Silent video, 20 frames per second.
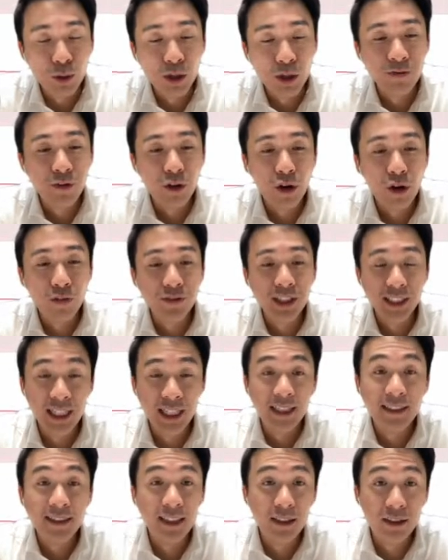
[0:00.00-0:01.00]
worth of the
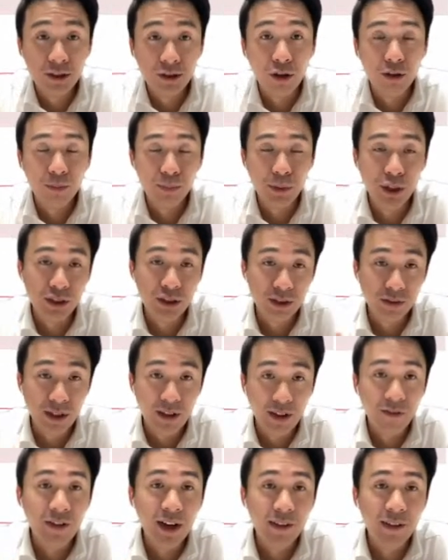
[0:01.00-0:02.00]
Tencent stock because of
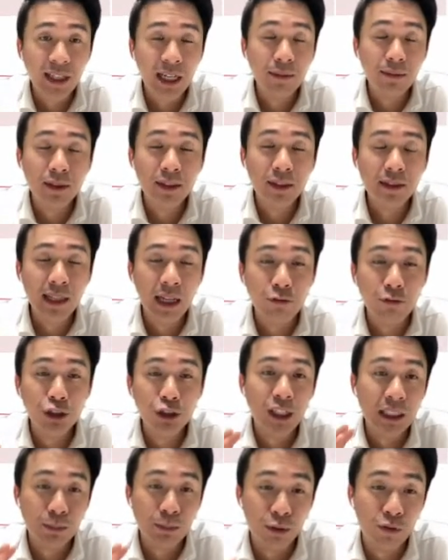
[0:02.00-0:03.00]
that five times
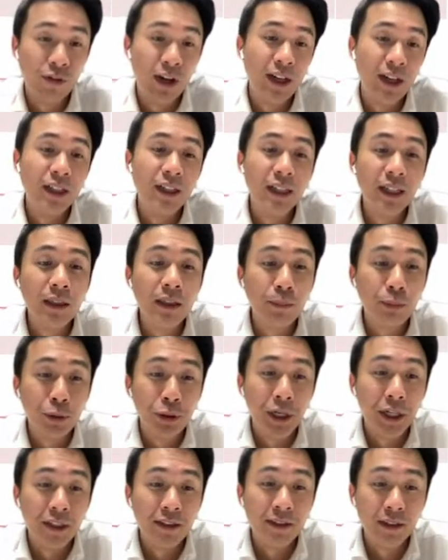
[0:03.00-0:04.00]
leverage that's provided in the
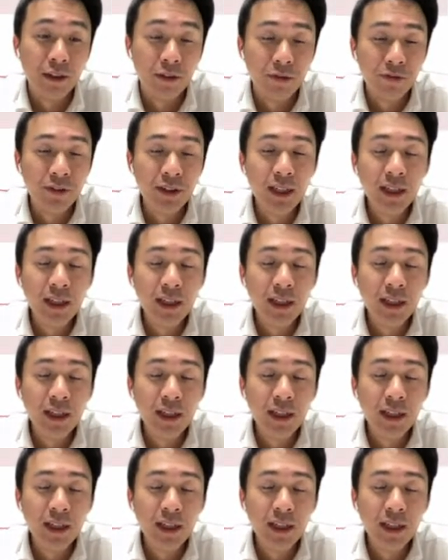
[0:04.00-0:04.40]
product itself